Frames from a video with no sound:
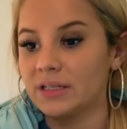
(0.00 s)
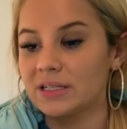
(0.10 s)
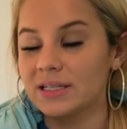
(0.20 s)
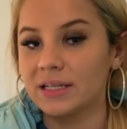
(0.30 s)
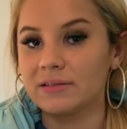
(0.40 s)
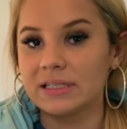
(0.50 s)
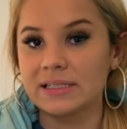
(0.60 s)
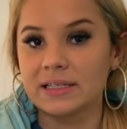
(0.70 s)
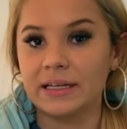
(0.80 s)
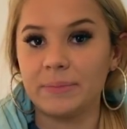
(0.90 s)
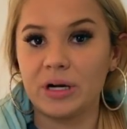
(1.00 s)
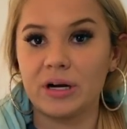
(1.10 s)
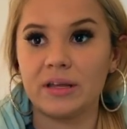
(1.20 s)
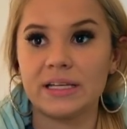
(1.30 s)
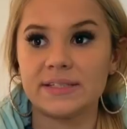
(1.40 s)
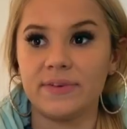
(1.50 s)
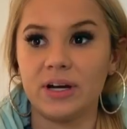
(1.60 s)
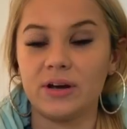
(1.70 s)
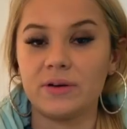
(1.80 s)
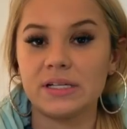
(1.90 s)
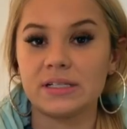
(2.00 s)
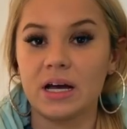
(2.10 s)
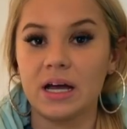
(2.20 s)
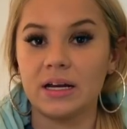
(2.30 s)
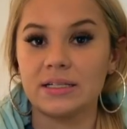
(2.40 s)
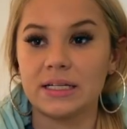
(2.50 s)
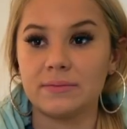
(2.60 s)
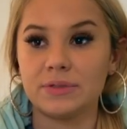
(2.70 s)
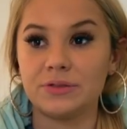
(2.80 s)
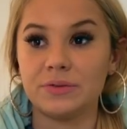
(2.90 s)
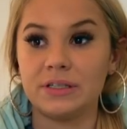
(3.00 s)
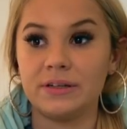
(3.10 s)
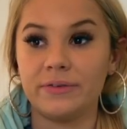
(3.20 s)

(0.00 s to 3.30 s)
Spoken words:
Just a little disclaimer, this video is not an attempt to